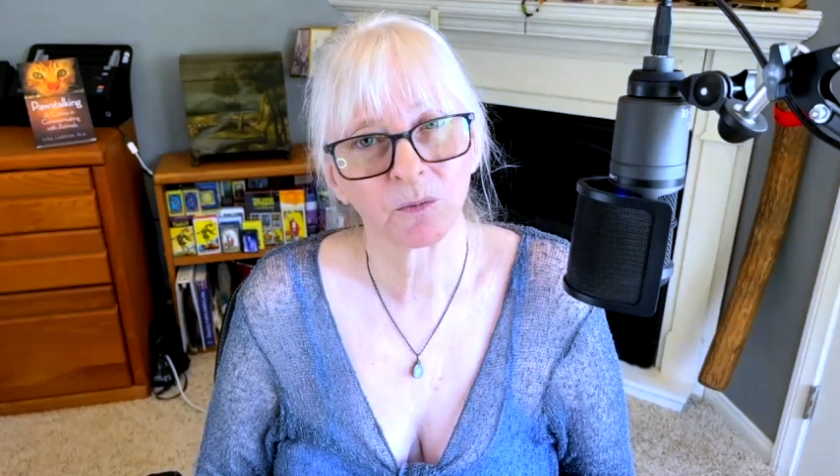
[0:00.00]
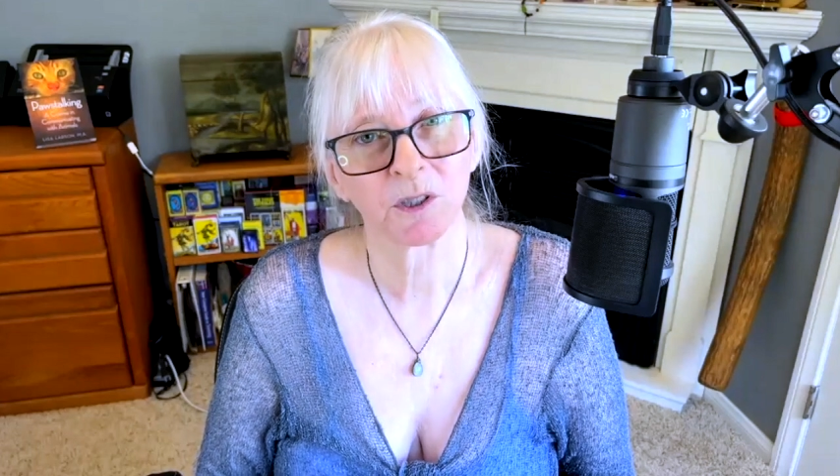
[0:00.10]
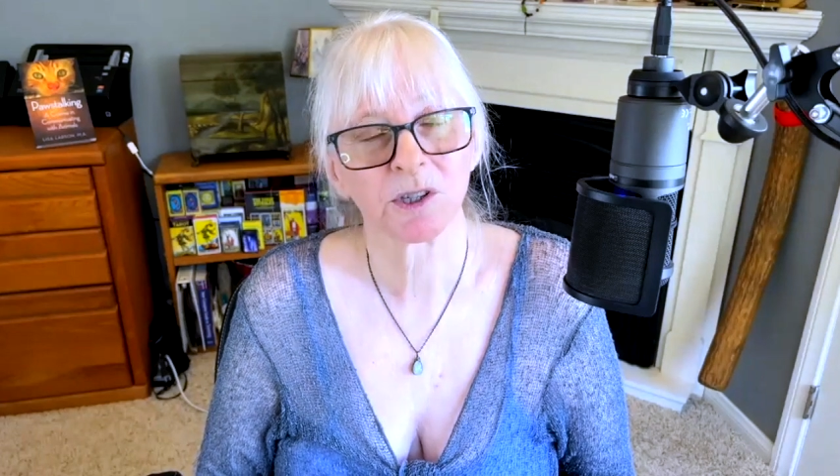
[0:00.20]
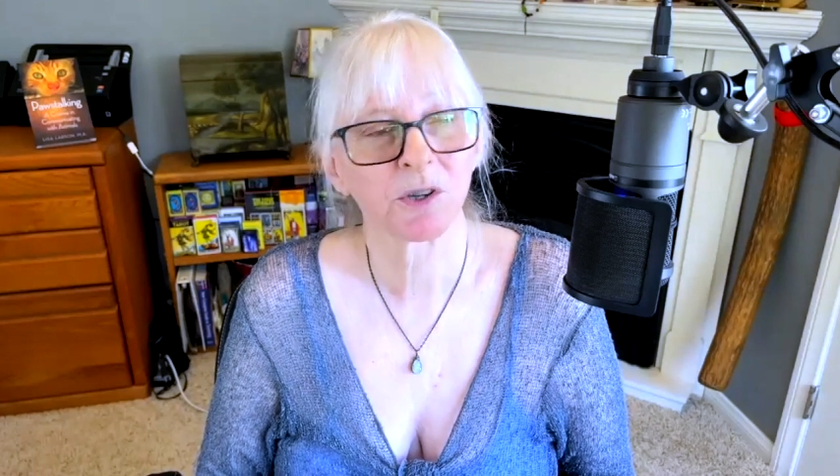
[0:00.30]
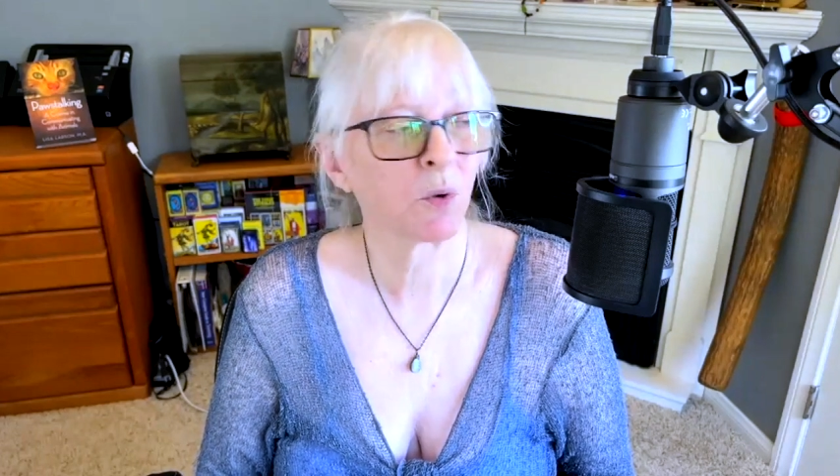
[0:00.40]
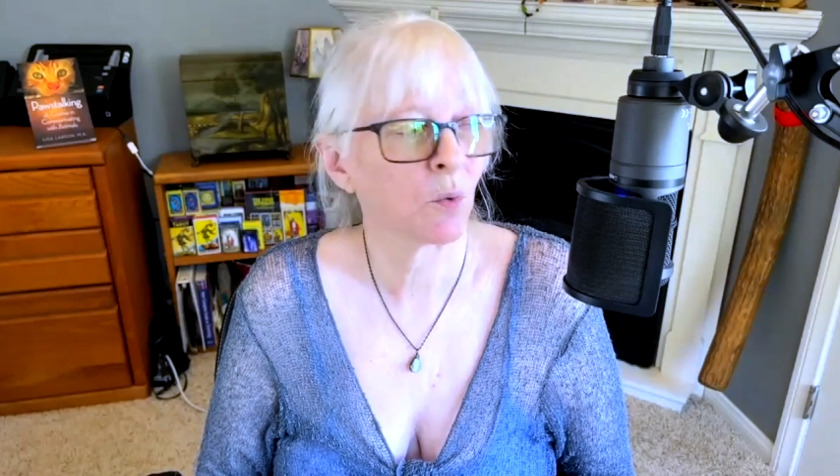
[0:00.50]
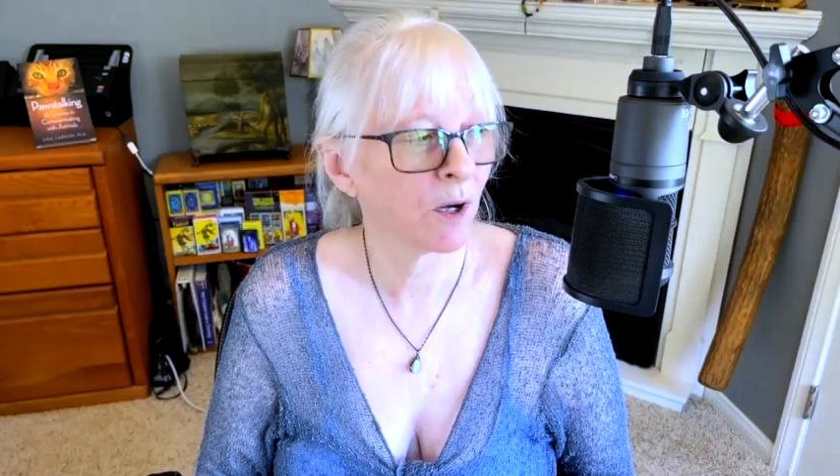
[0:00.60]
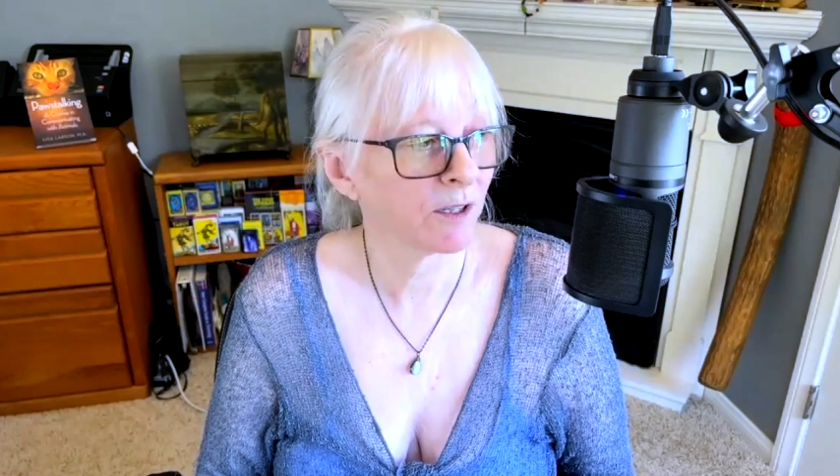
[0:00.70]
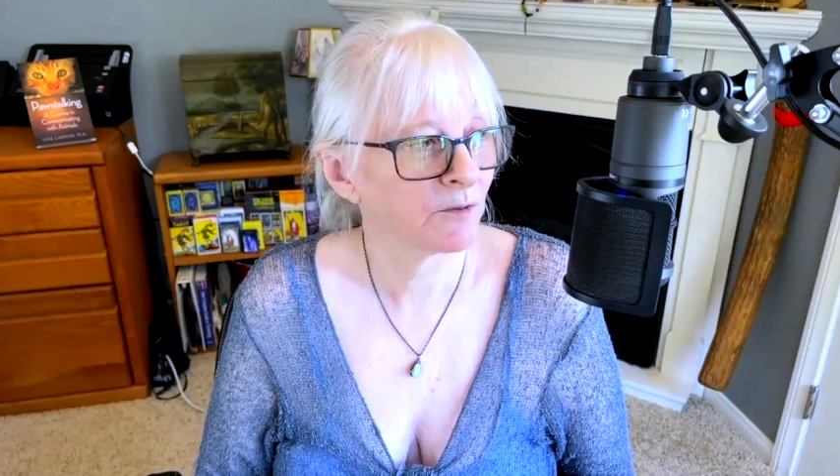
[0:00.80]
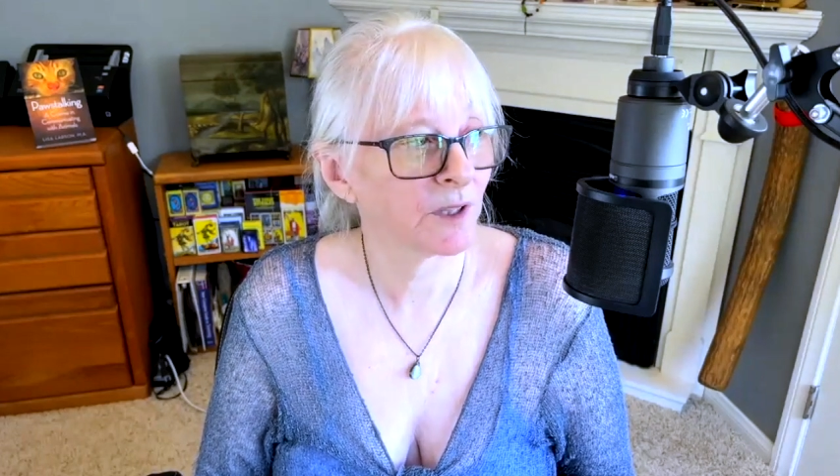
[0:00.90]
which is a
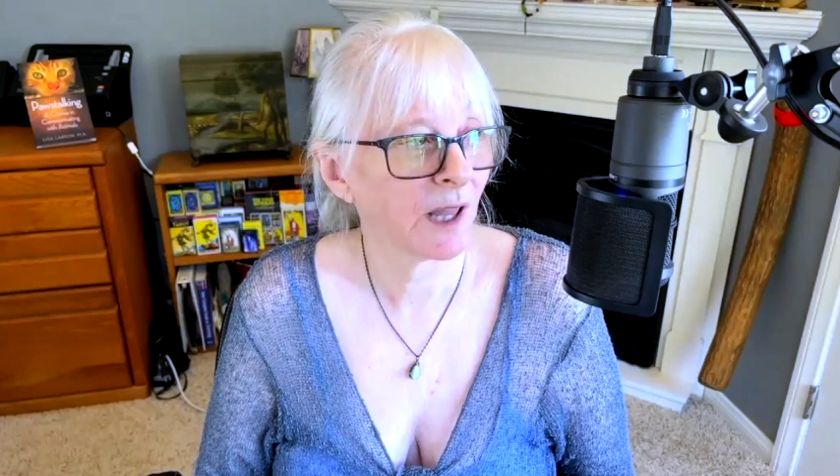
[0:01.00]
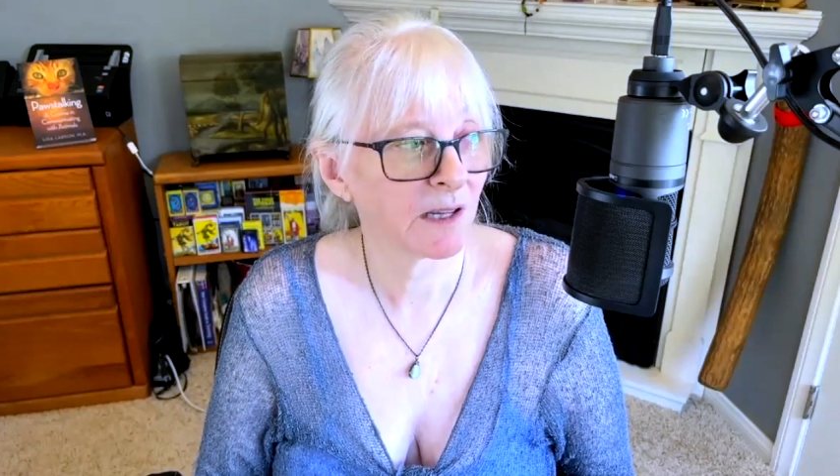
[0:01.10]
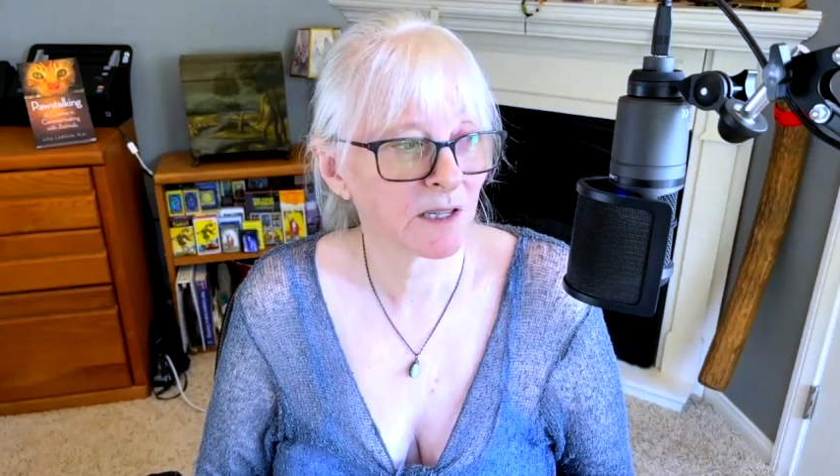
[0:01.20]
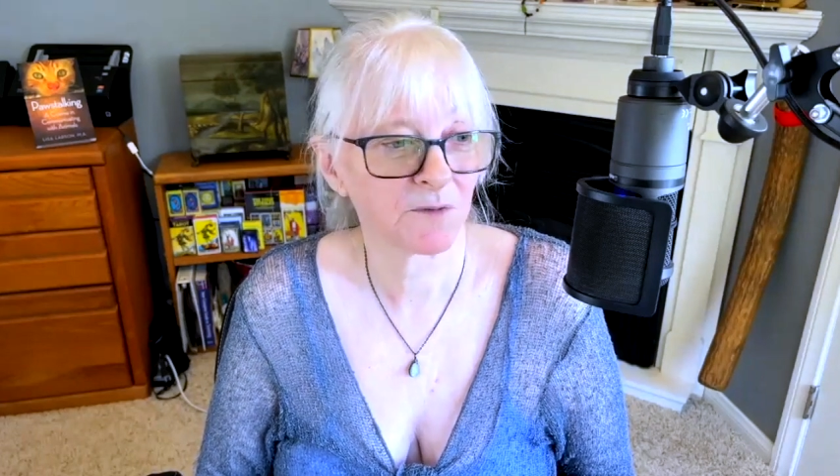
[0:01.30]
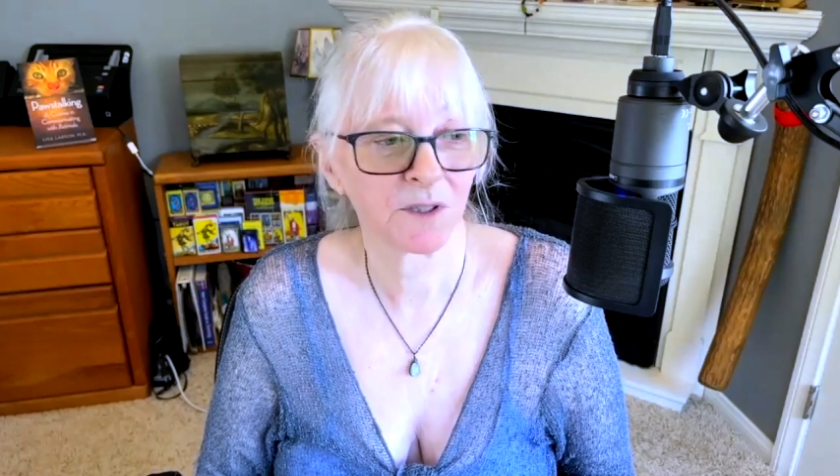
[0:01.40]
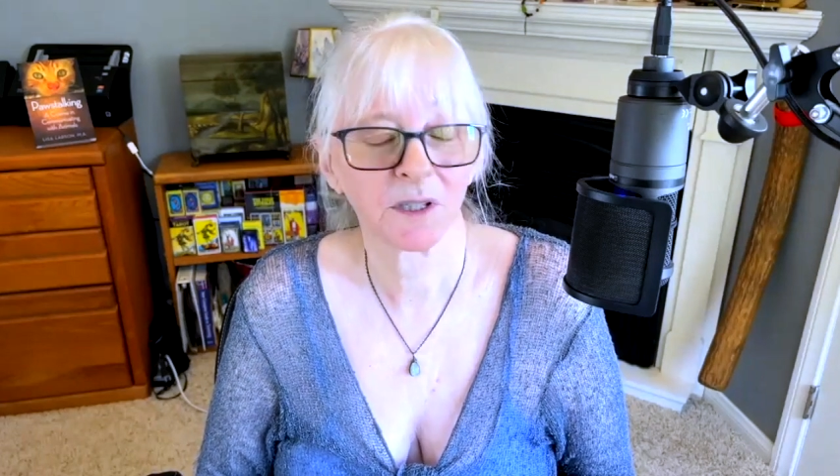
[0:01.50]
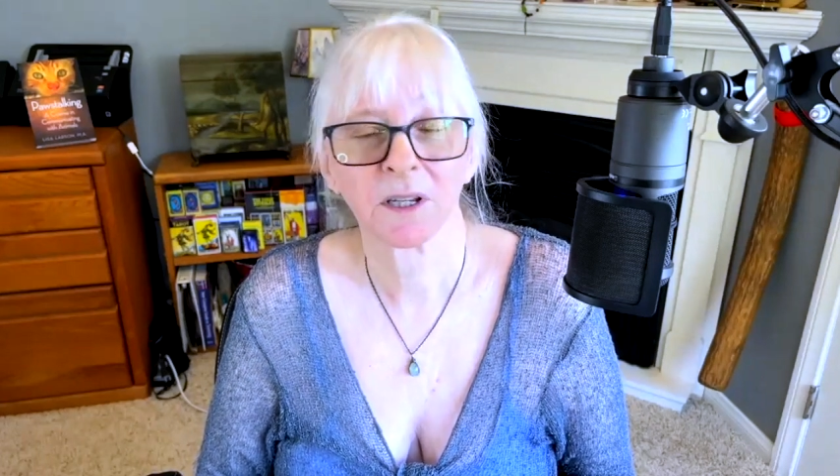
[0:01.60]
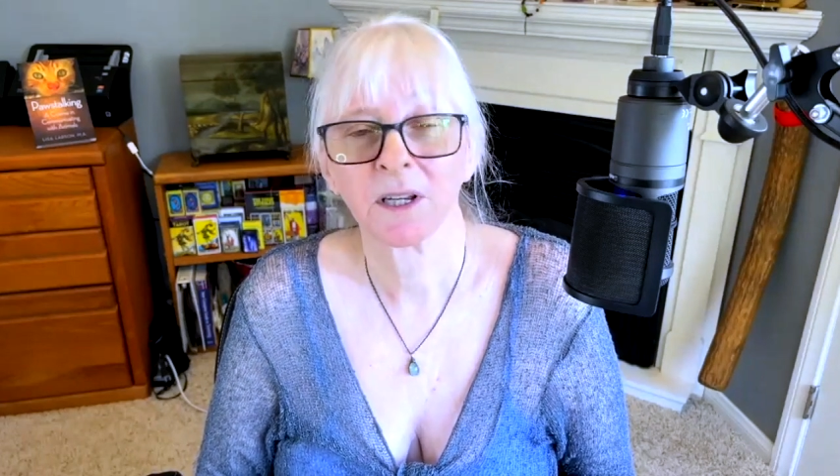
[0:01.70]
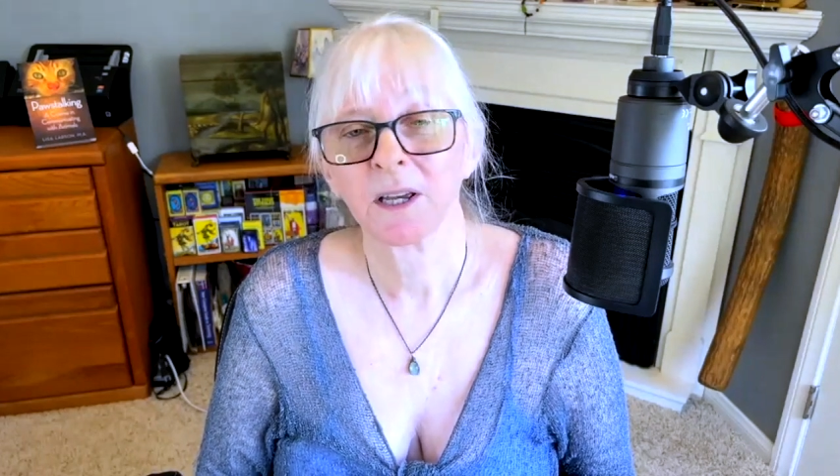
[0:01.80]
Hawaiian philosophy.